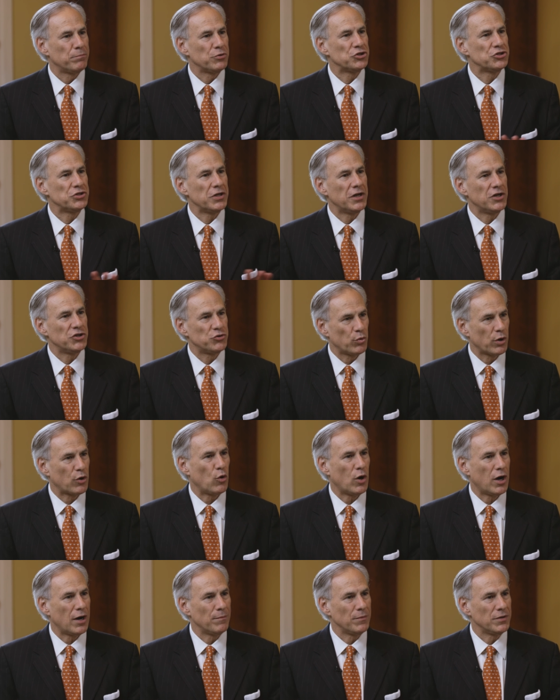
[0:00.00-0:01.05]
percentage
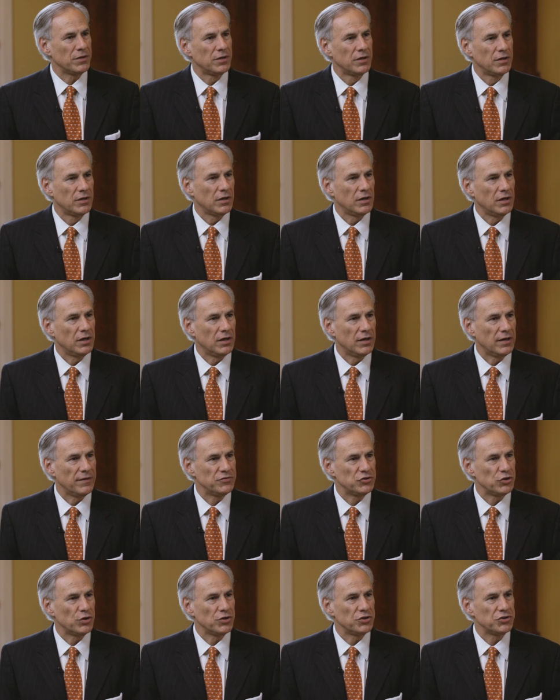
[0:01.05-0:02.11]
requirement uh,
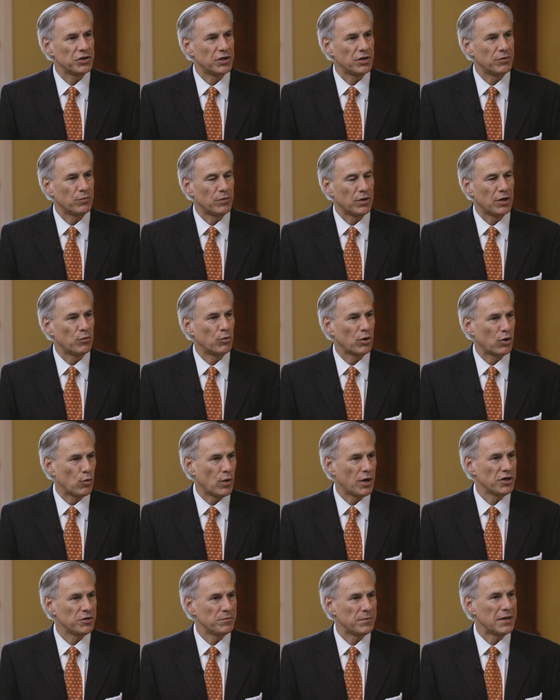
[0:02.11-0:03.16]
of students that are, are,
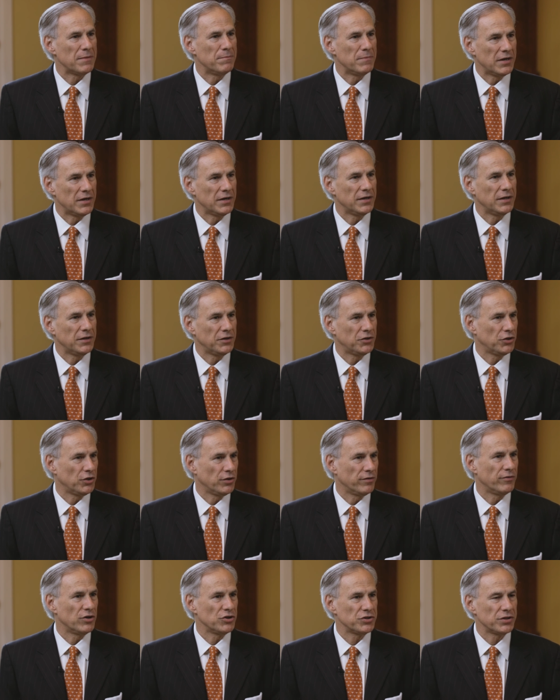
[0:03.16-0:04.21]
required to be admitted into the
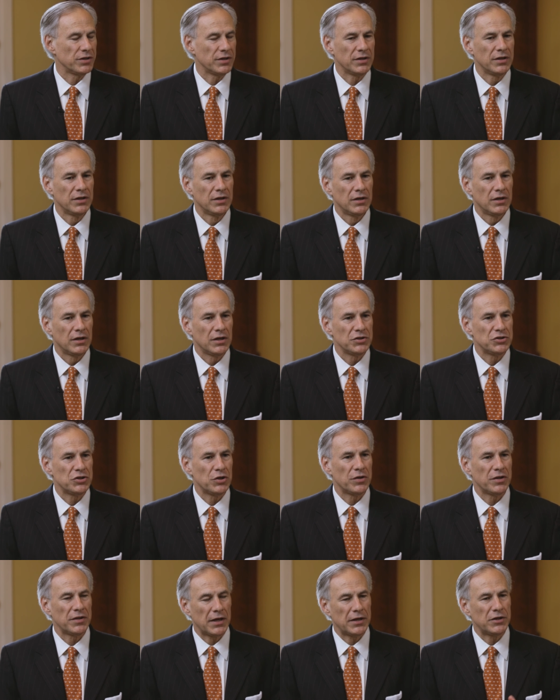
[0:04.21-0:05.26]
university uh,
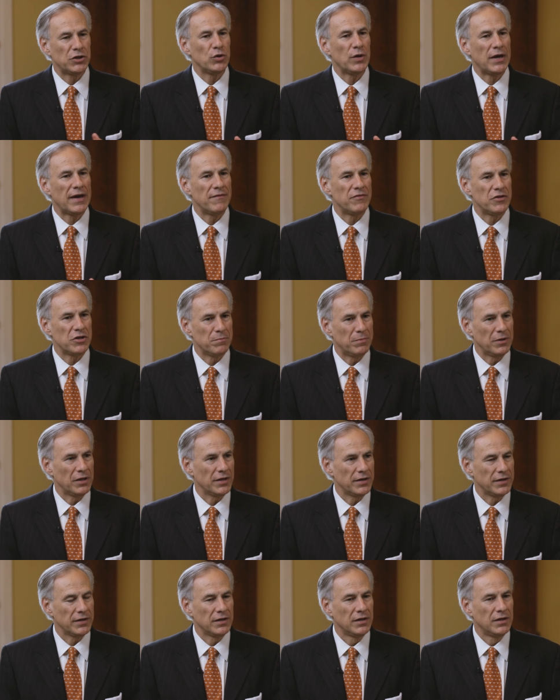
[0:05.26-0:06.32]
so that they do have the
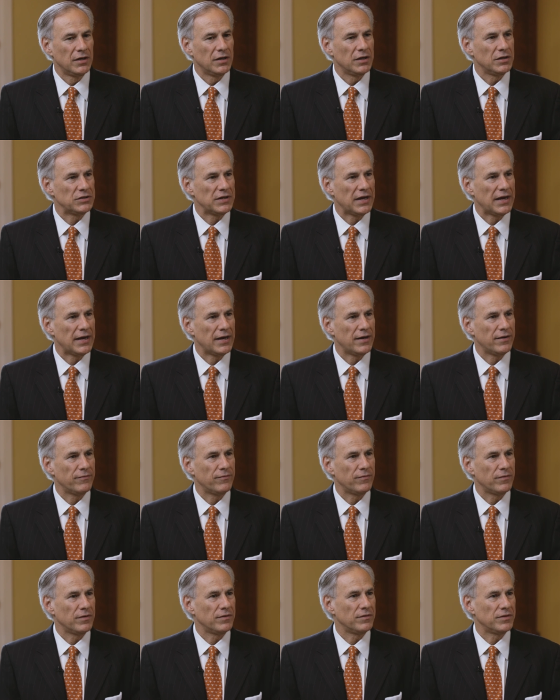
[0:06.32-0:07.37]
ability uh, to
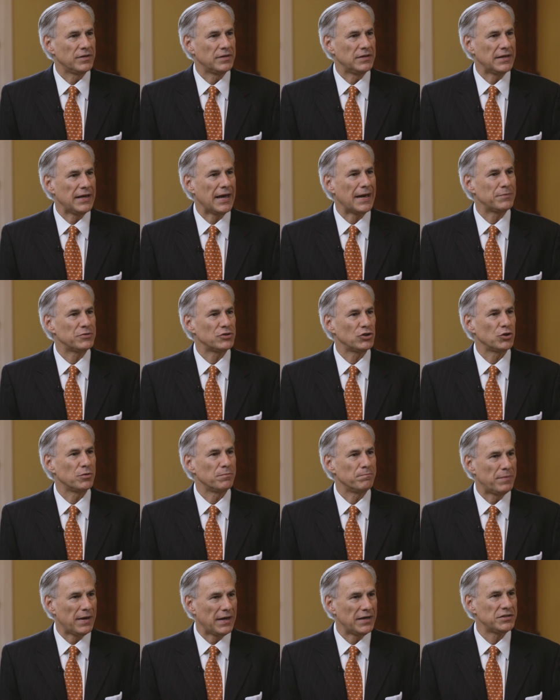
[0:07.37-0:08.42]
have the
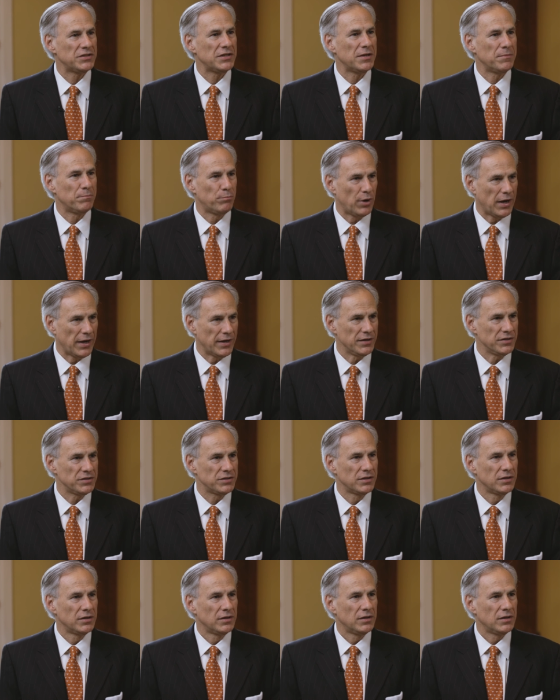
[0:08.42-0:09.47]
absolute best and brightest.